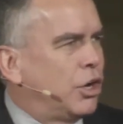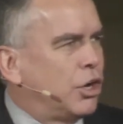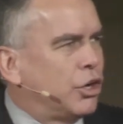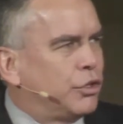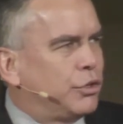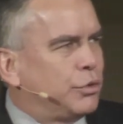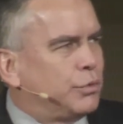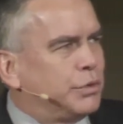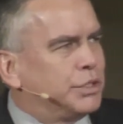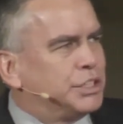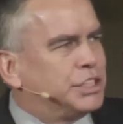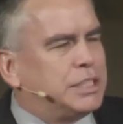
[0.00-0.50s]

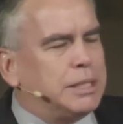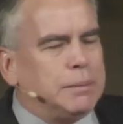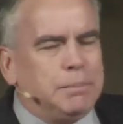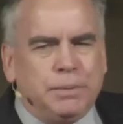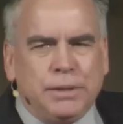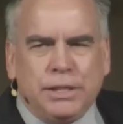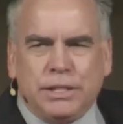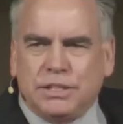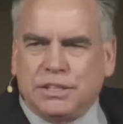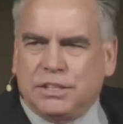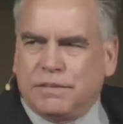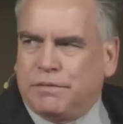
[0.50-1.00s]
are the
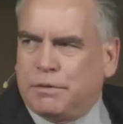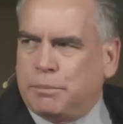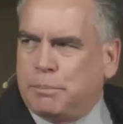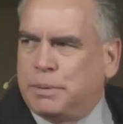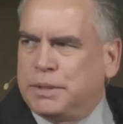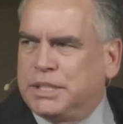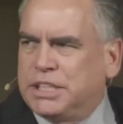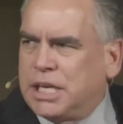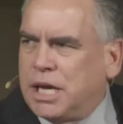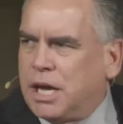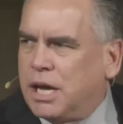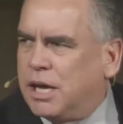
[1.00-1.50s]
recipients of a
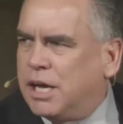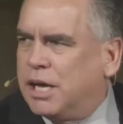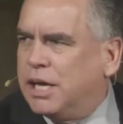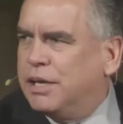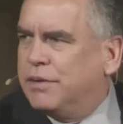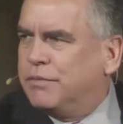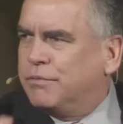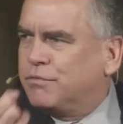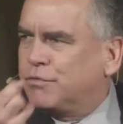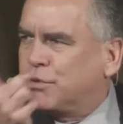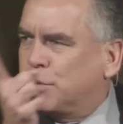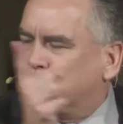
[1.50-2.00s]

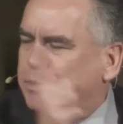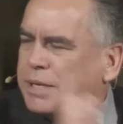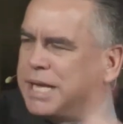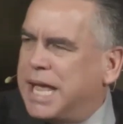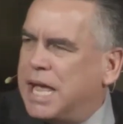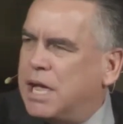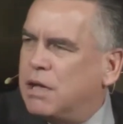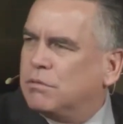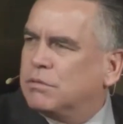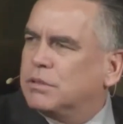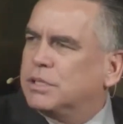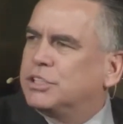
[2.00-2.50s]
baton from
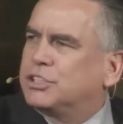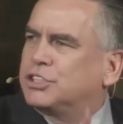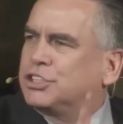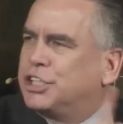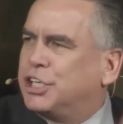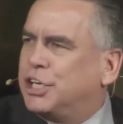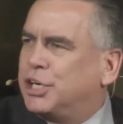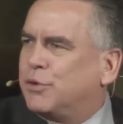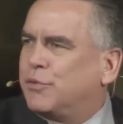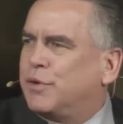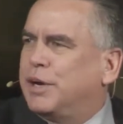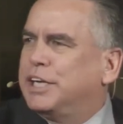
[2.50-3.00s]
countless
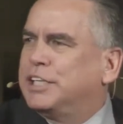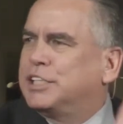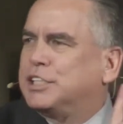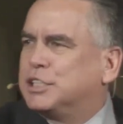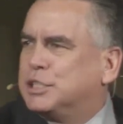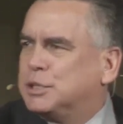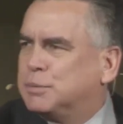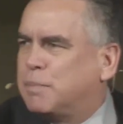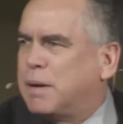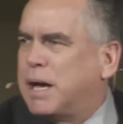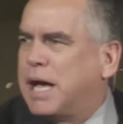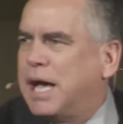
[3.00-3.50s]

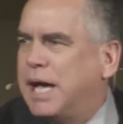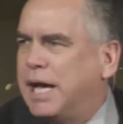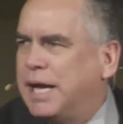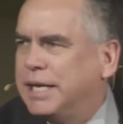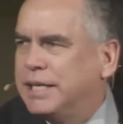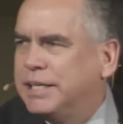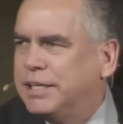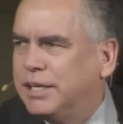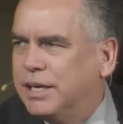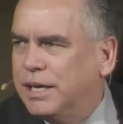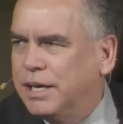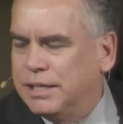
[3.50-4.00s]
generations
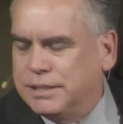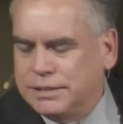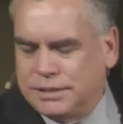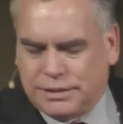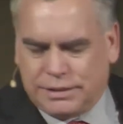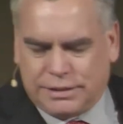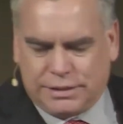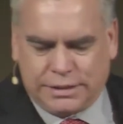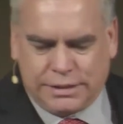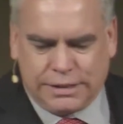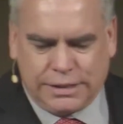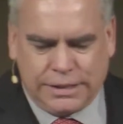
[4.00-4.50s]
behind
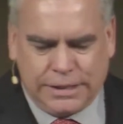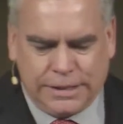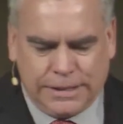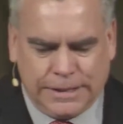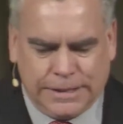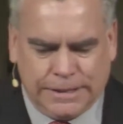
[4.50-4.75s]
us.